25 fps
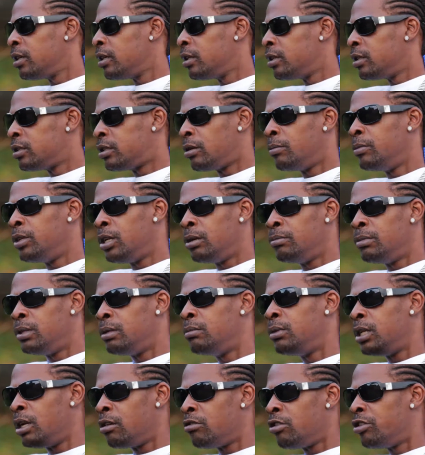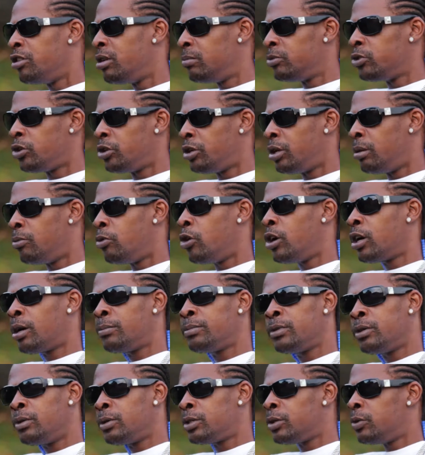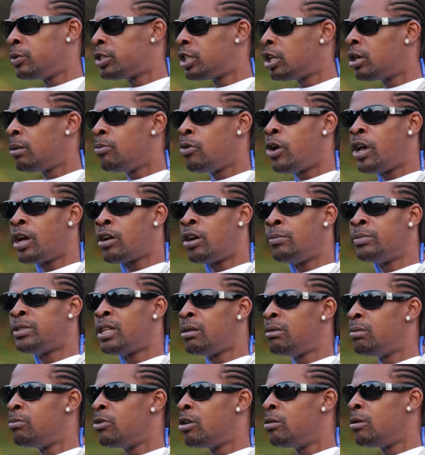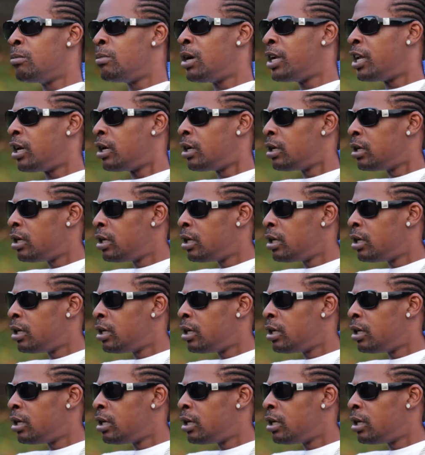So me not, me, me run them joke. Now, boy, come, little boy I come tell me about my mother.